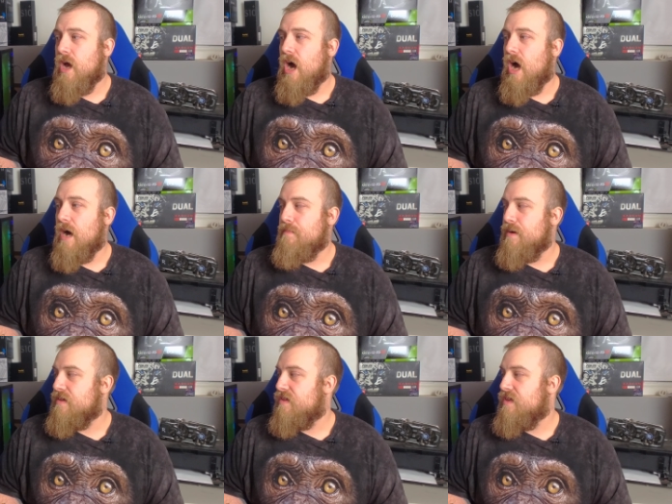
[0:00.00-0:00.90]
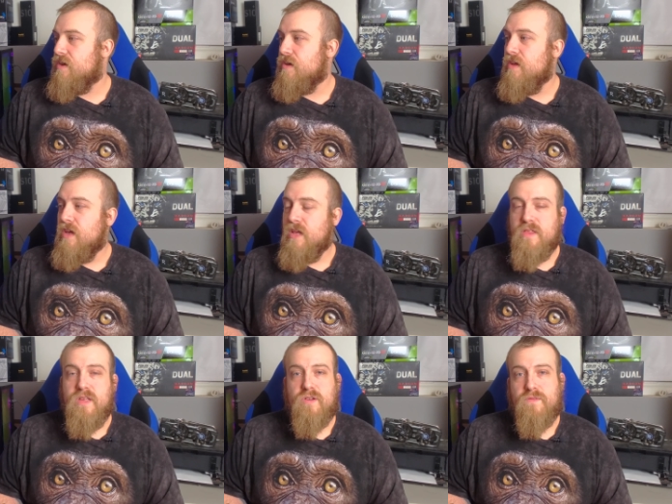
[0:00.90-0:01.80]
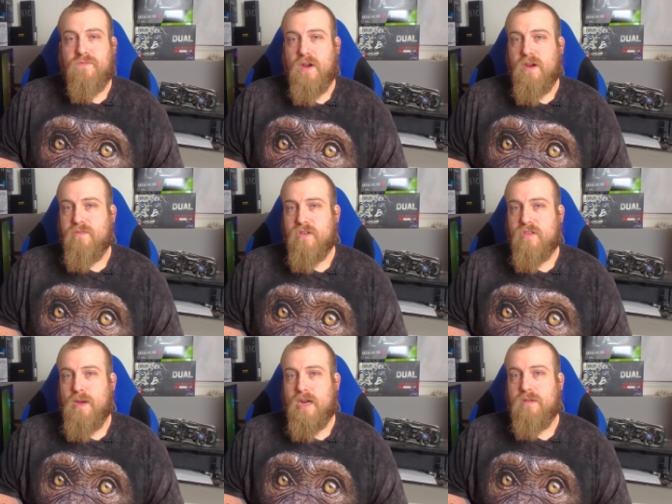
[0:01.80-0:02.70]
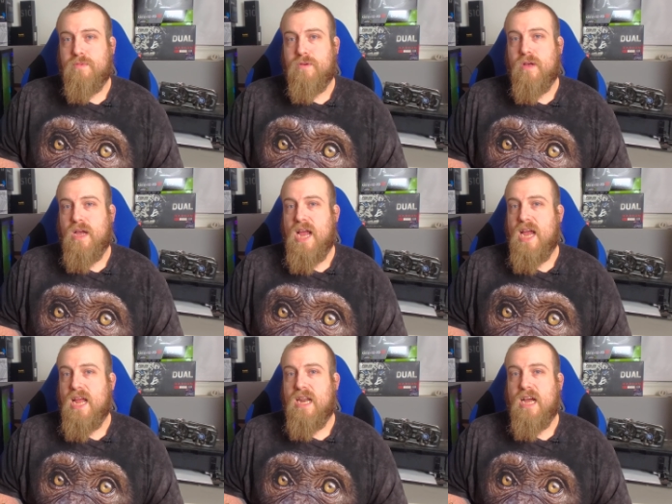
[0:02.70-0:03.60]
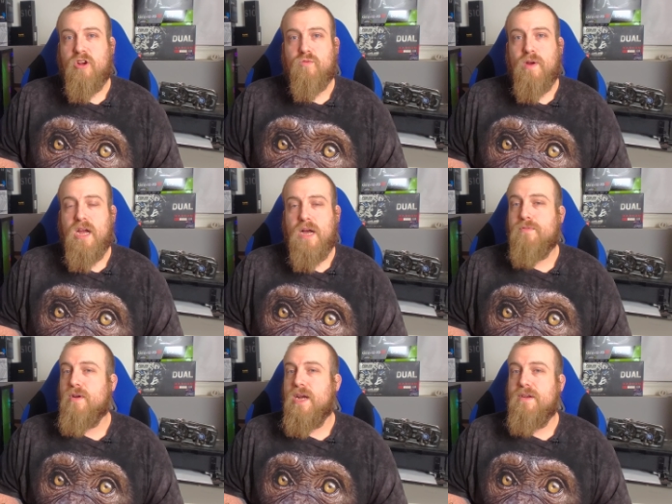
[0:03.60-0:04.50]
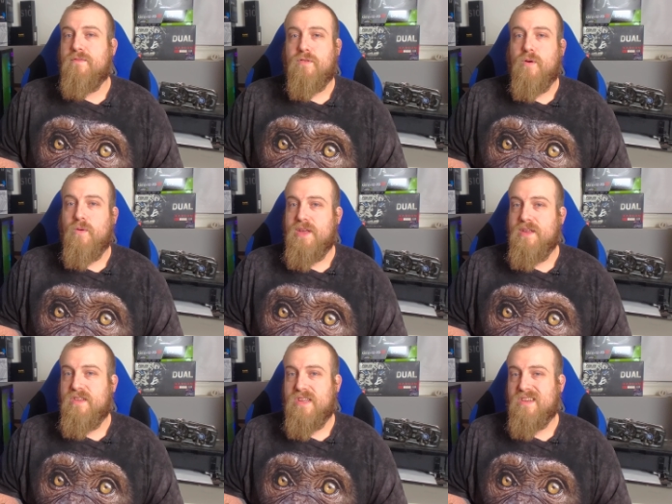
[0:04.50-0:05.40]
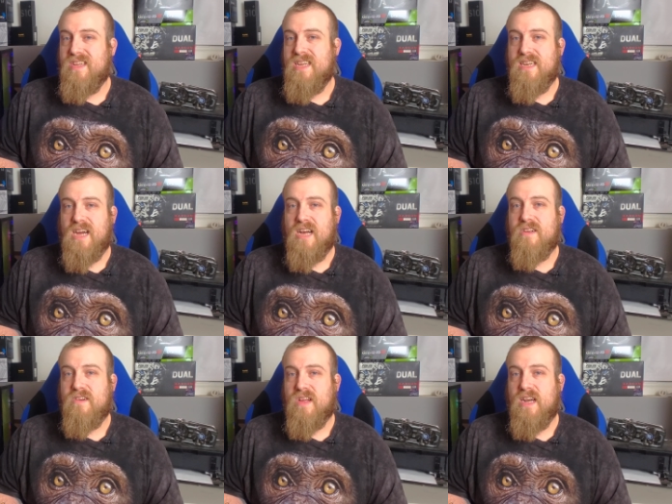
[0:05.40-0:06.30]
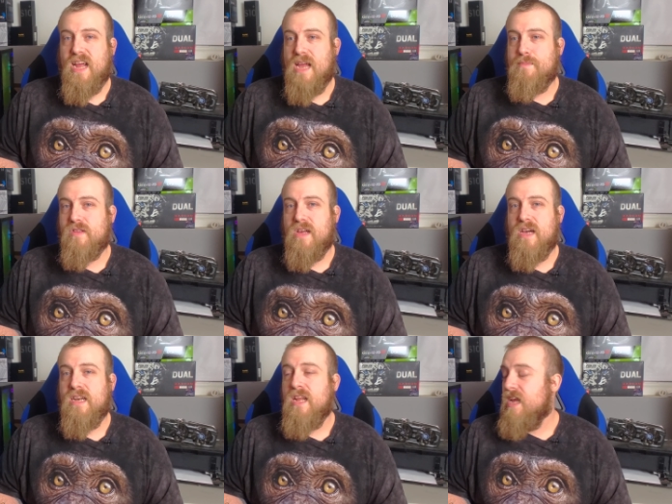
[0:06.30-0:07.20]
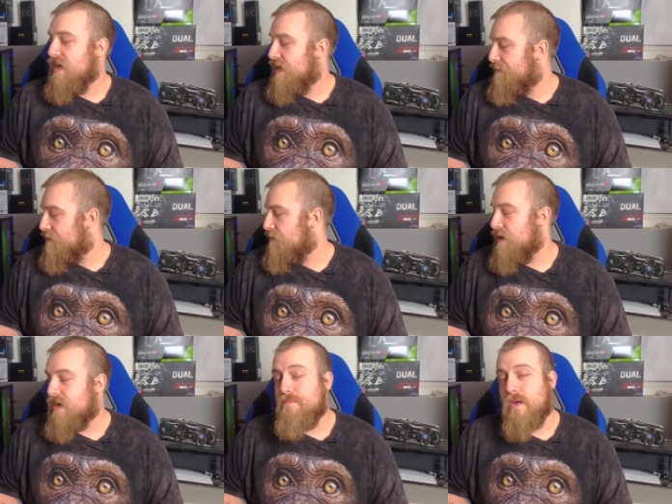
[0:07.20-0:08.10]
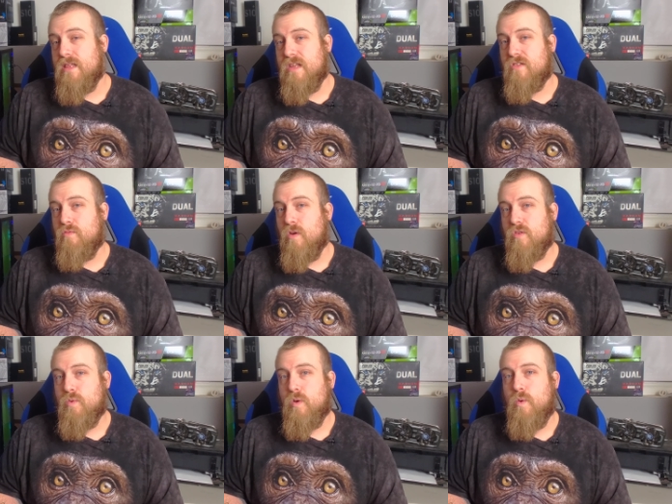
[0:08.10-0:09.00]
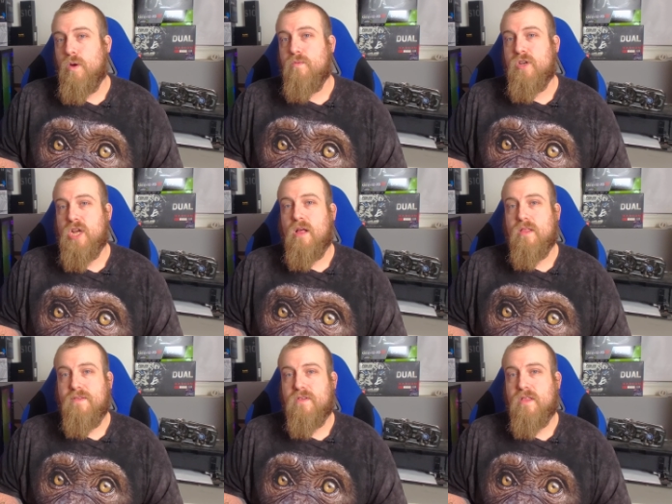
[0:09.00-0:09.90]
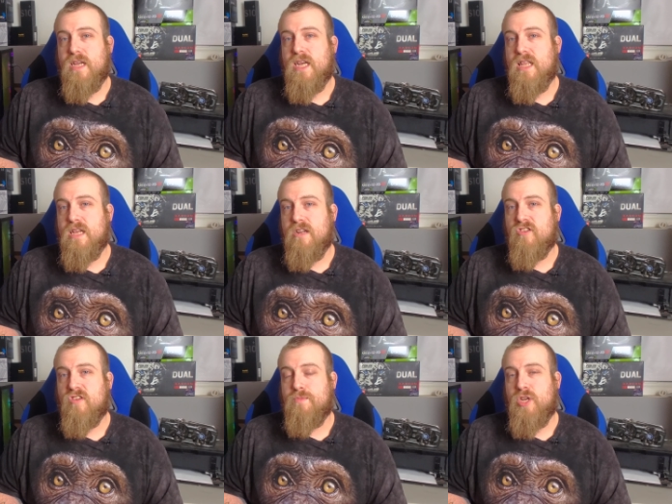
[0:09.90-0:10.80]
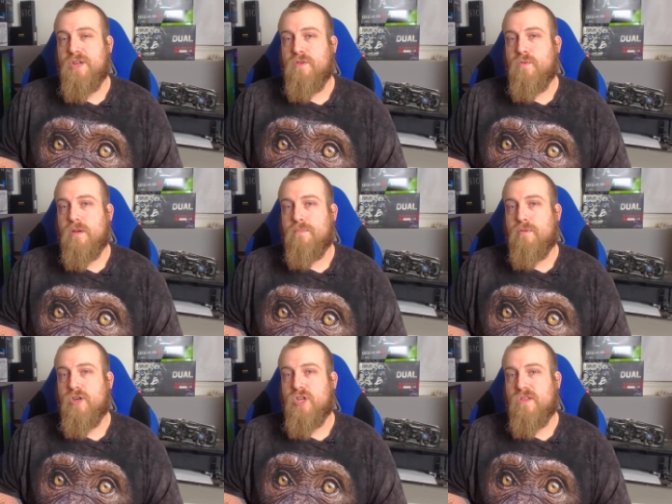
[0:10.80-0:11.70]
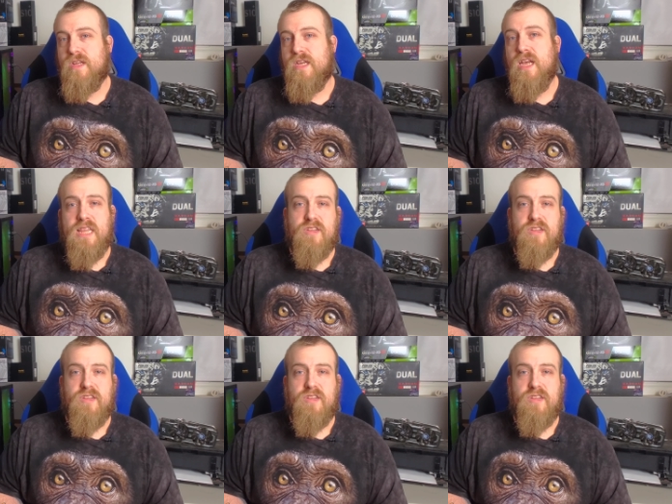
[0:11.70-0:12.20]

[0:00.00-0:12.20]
But still, these are very respectable and a great upgrade for only $16 on Amazon. Definitely recommend this Rosewell one, which I'll leave a link in the description if you want to purchase it.